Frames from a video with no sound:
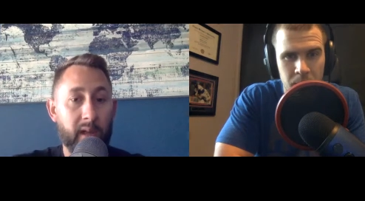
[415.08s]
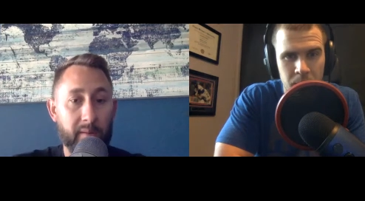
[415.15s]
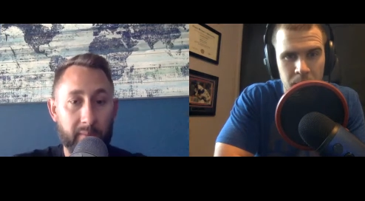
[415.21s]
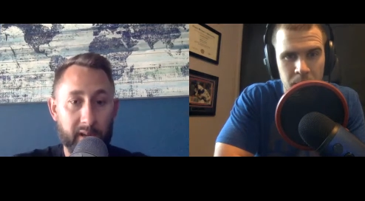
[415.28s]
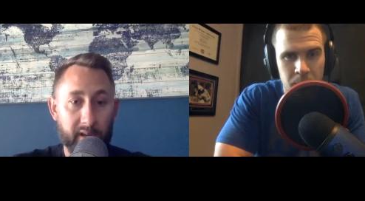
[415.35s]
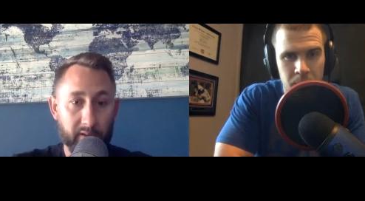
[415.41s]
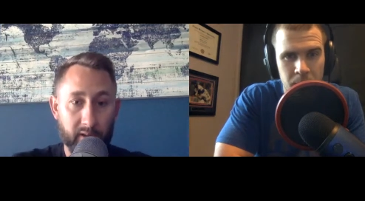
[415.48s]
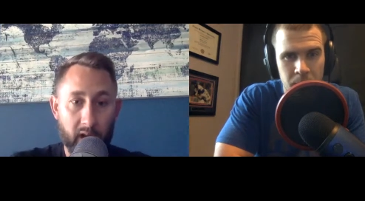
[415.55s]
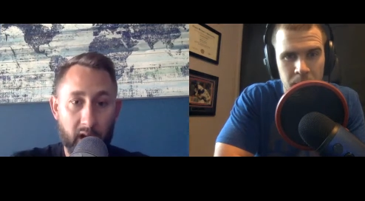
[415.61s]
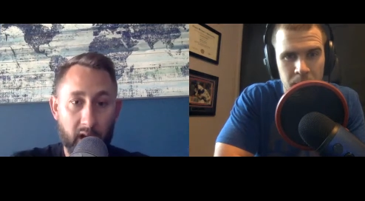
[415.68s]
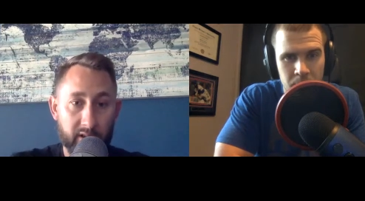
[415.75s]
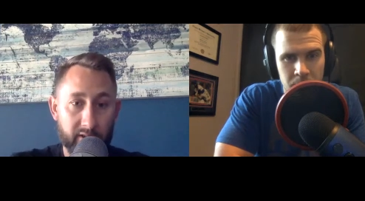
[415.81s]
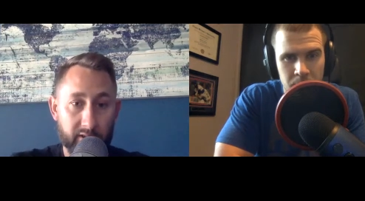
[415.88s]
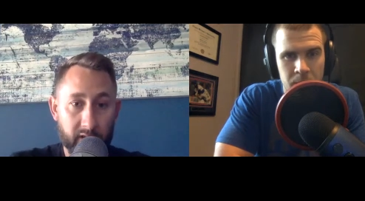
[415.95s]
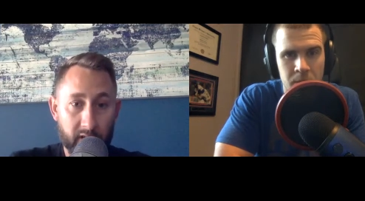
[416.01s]
Speaker 1: my
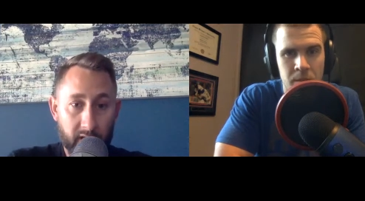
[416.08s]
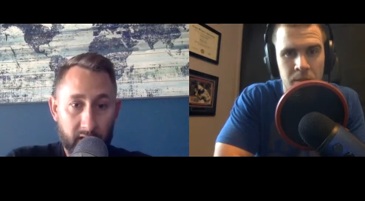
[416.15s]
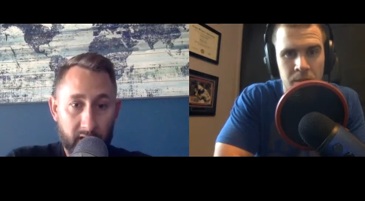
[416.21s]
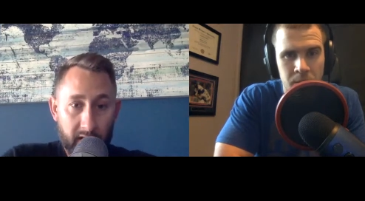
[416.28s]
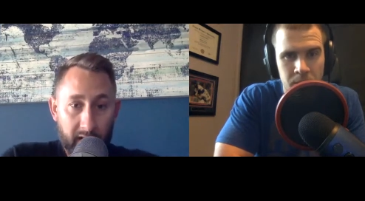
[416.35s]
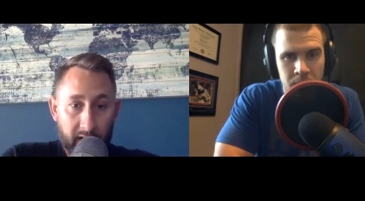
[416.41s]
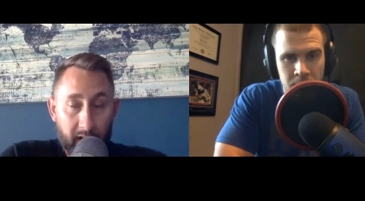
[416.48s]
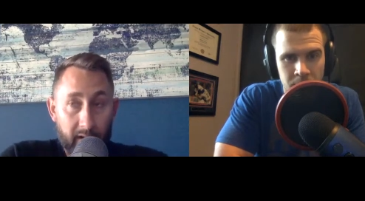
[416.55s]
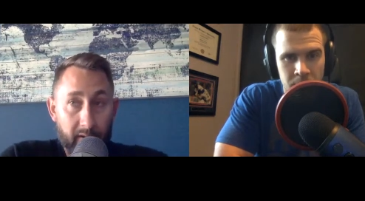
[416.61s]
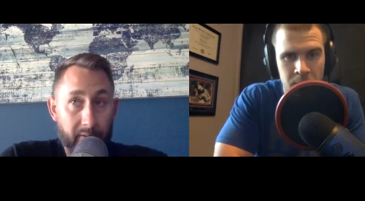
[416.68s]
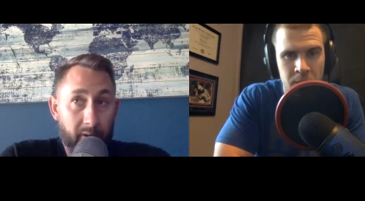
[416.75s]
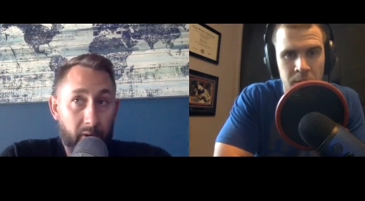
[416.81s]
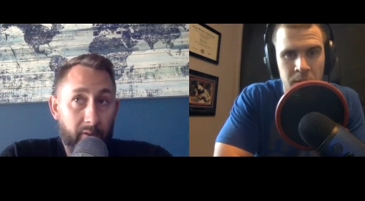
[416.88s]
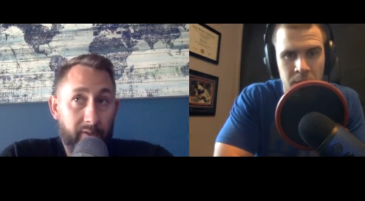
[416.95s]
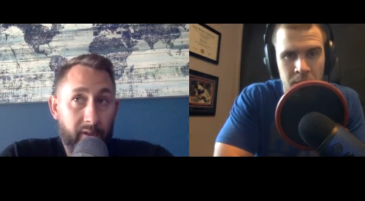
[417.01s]
garage. And I don't
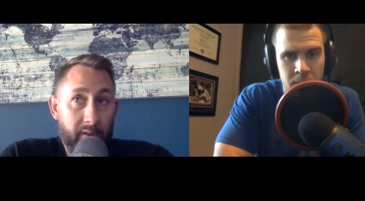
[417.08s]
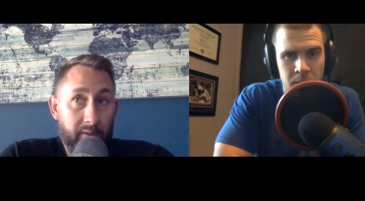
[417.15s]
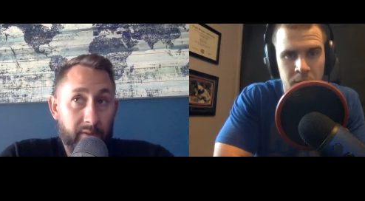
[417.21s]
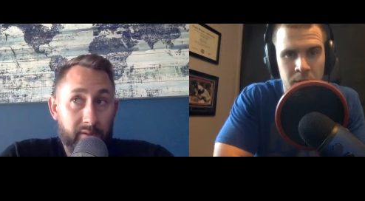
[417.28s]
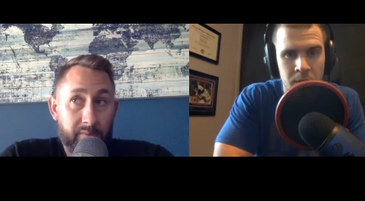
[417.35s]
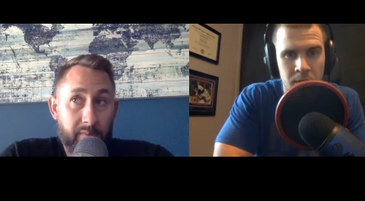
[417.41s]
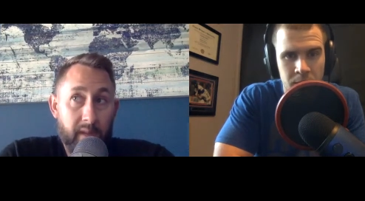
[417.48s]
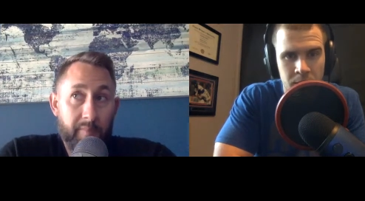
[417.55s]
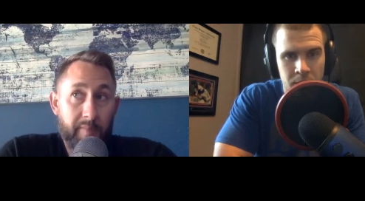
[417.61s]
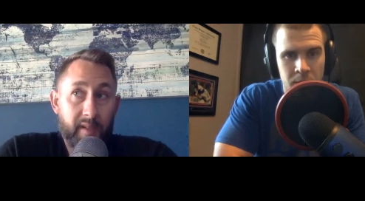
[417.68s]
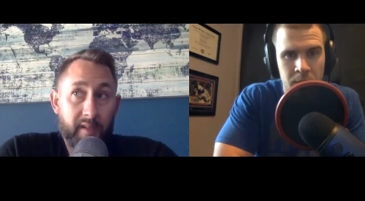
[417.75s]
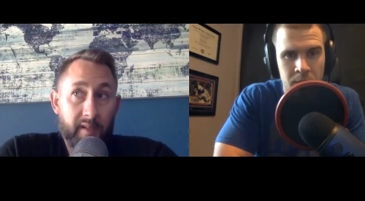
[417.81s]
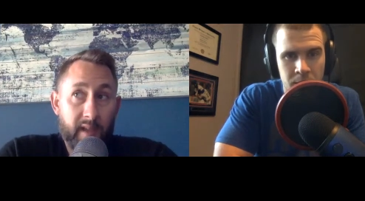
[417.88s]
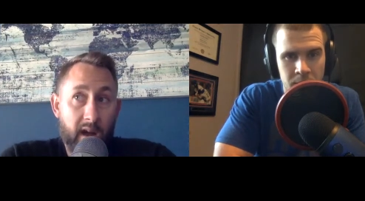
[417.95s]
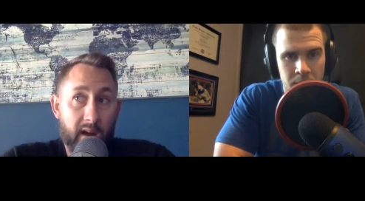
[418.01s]
know if I was maybe
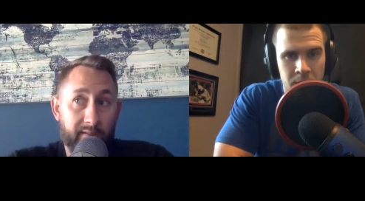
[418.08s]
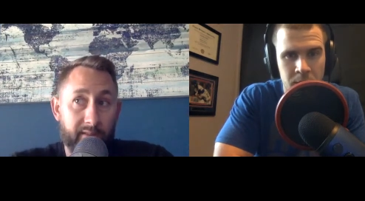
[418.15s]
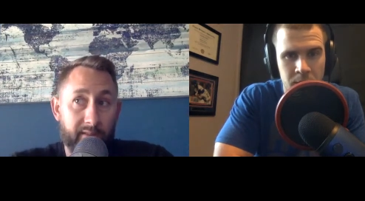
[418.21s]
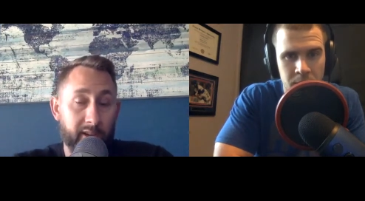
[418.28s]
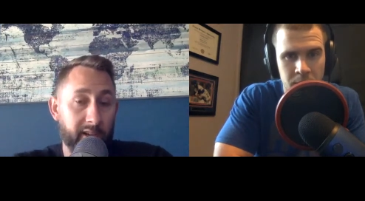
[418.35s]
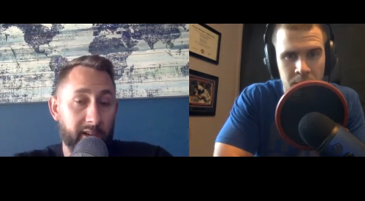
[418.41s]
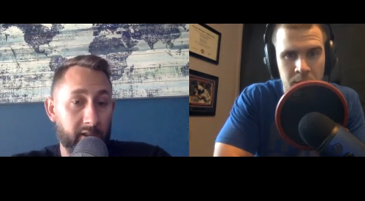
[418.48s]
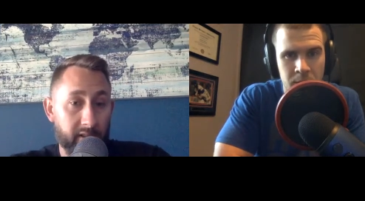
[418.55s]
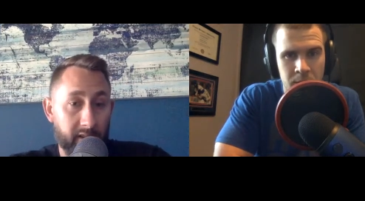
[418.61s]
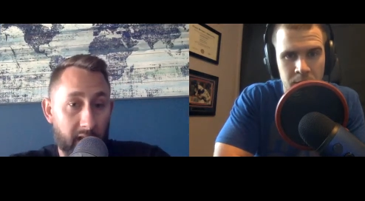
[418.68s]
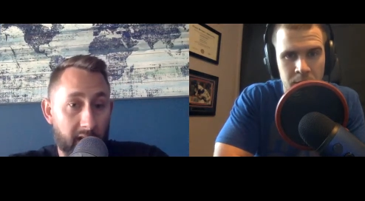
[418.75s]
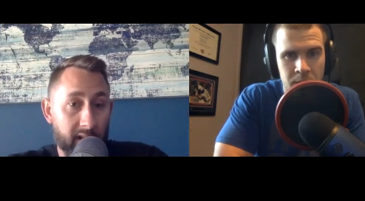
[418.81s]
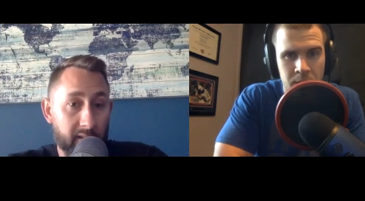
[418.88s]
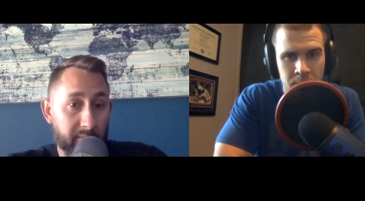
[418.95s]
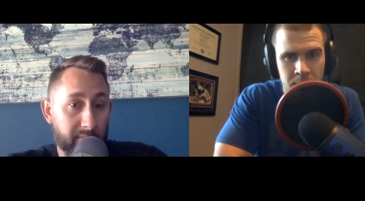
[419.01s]
not very good
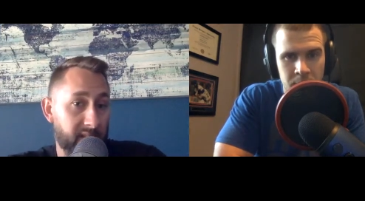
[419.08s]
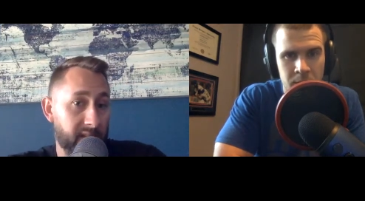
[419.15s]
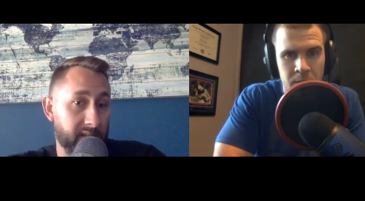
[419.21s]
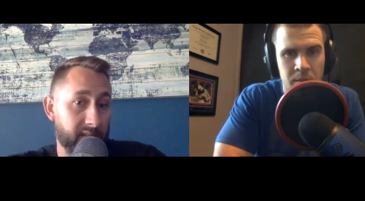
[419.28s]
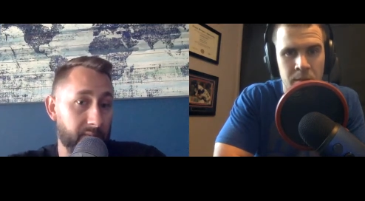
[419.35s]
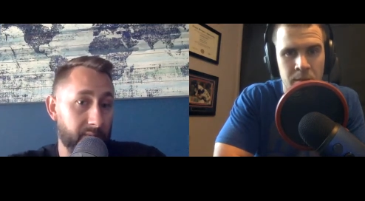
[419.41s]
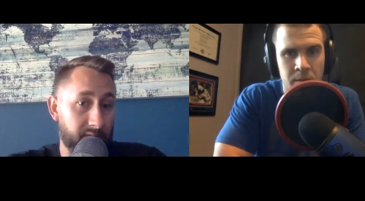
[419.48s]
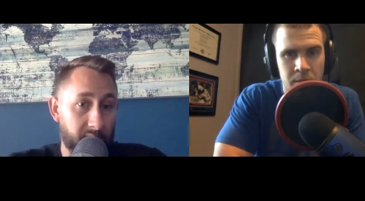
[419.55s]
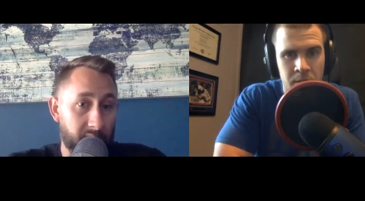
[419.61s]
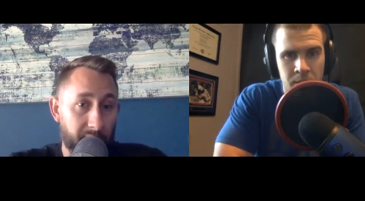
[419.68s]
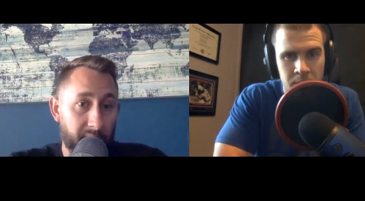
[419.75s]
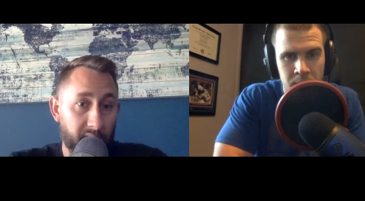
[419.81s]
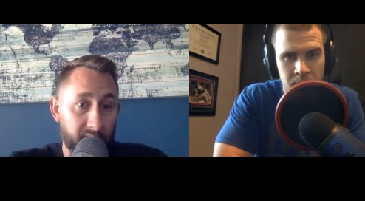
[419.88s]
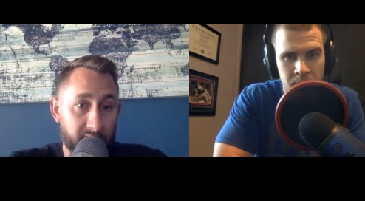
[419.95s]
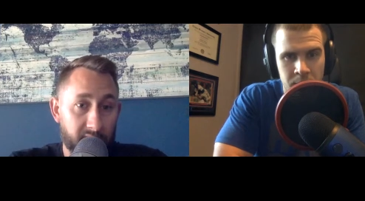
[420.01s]
at it because it was in
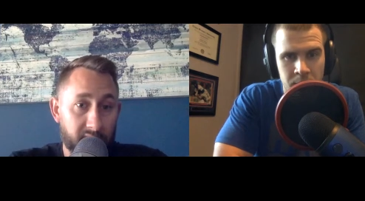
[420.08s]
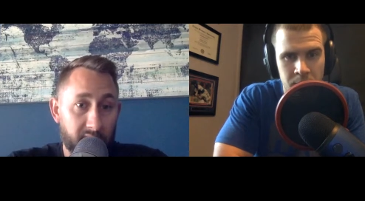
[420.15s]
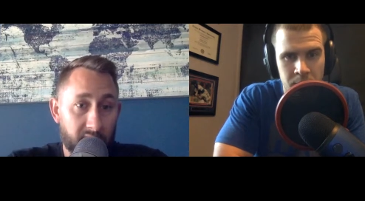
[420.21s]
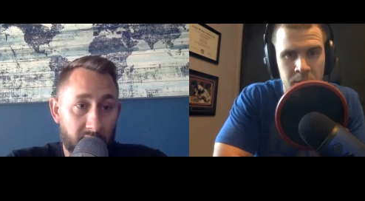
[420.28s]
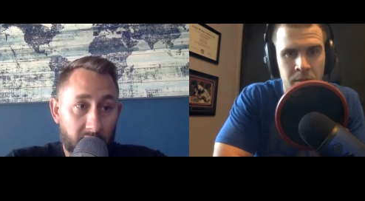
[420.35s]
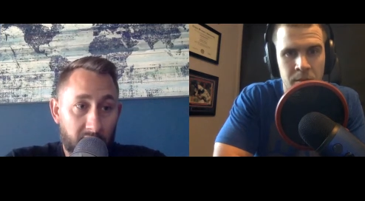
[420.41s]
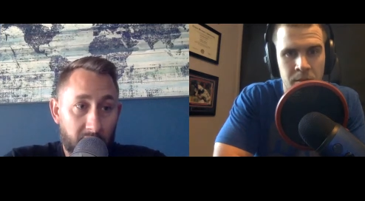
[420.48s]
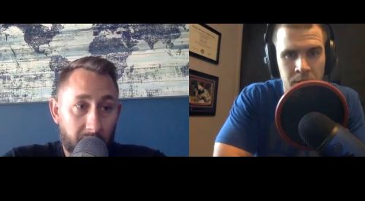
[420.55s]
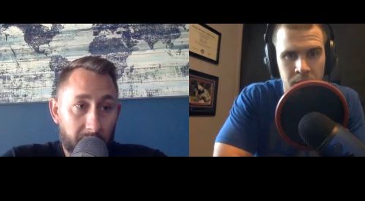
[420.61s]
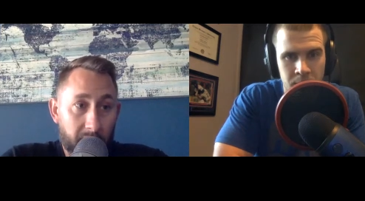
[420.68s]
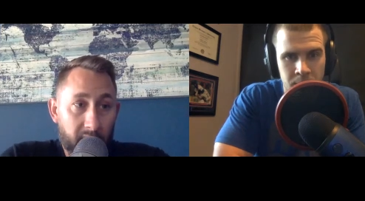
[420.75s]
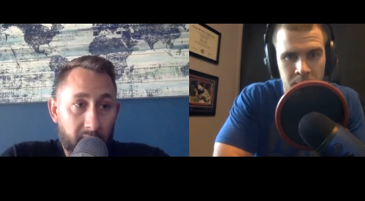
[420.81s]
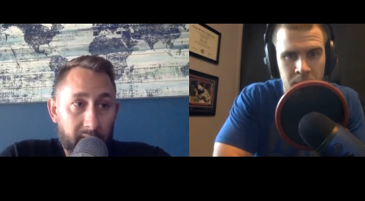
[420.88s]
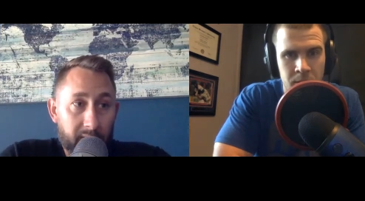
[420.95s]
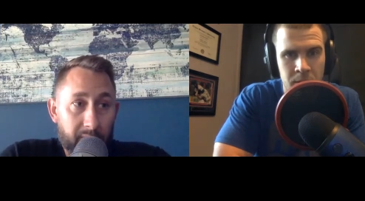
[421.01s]
person,
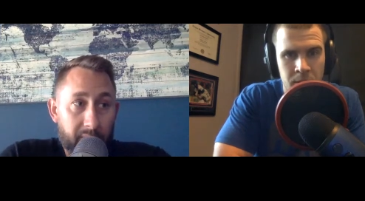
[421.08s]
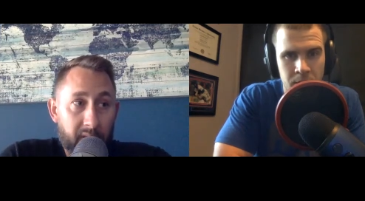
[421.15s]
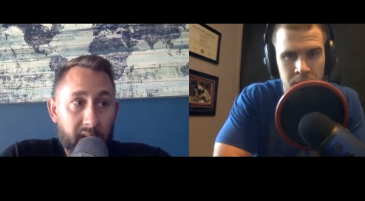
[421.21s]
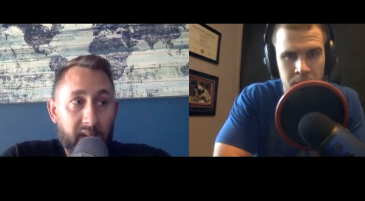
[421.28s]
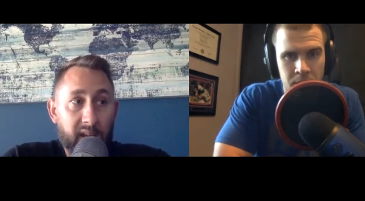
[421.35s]
but being on